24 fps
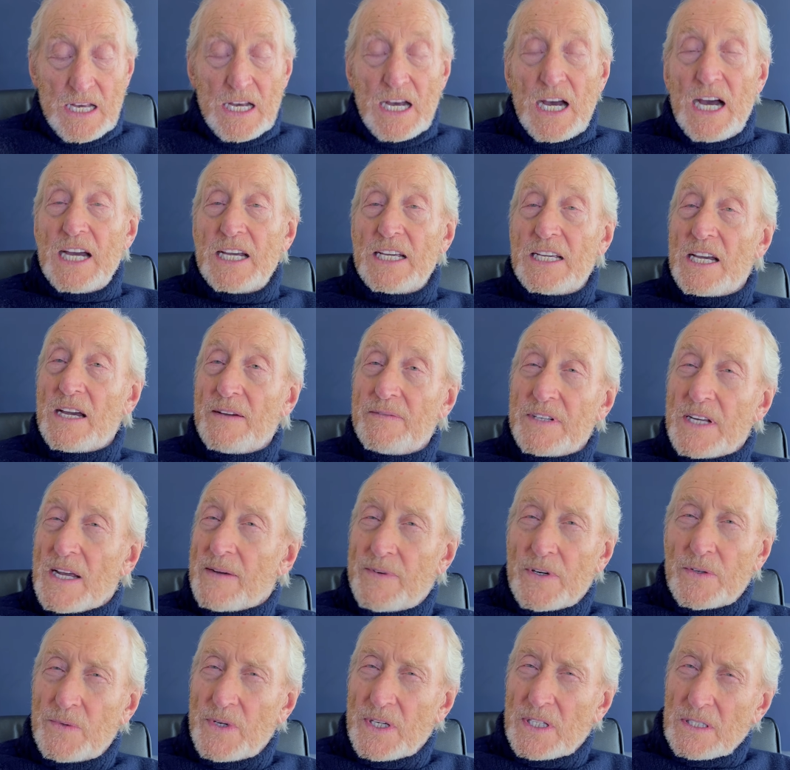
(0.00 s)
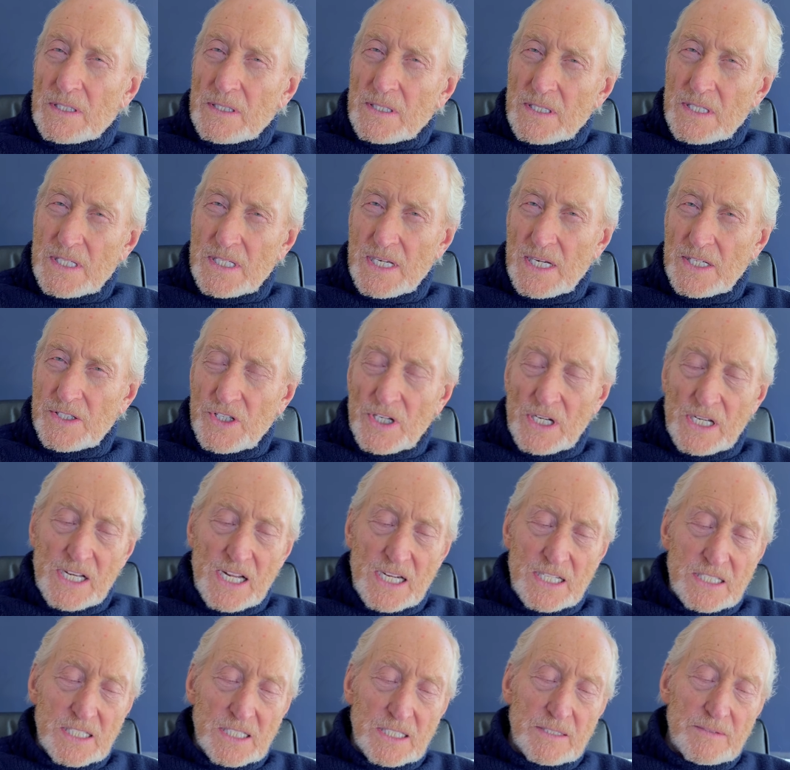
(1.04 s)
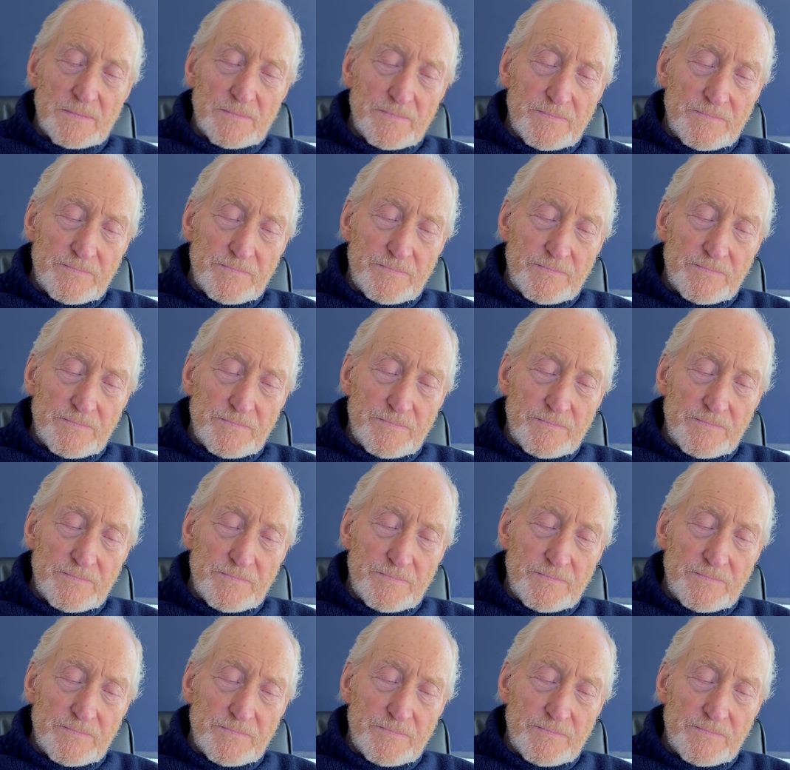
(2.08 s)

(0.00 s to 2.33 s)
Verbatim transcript: I have never written such a letter.